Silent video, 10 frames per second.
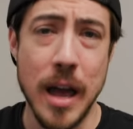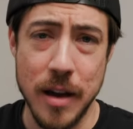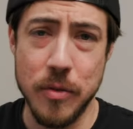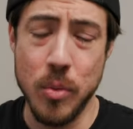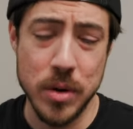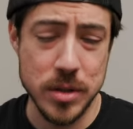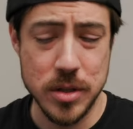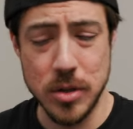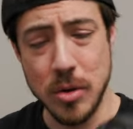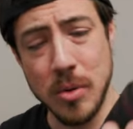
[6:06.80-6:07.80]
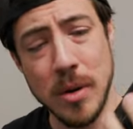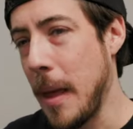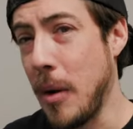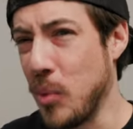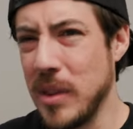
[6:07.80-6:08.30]
f1.2.
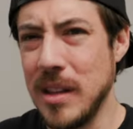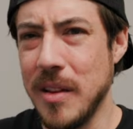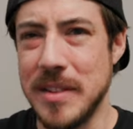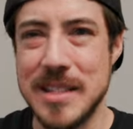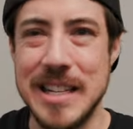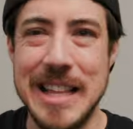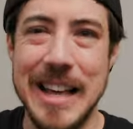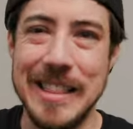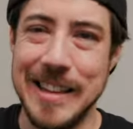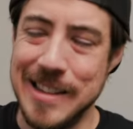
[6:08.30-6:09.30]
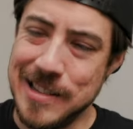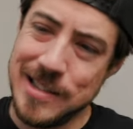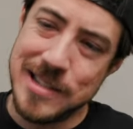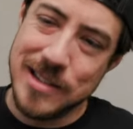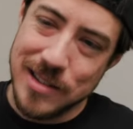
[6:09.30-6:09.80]
I'd really love to see that
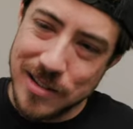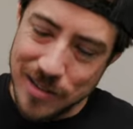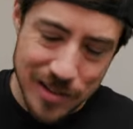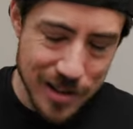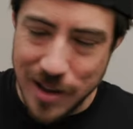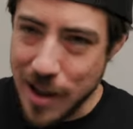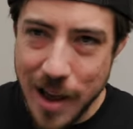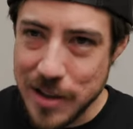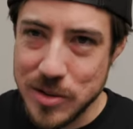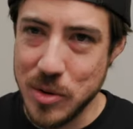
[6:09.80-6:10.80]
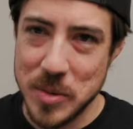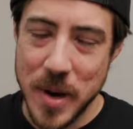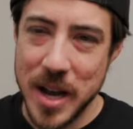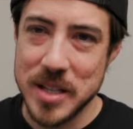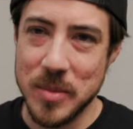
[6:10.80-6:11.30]
lens as soon as
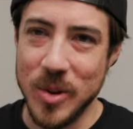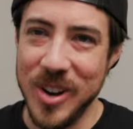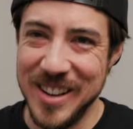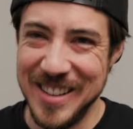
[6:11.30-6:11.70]
possible.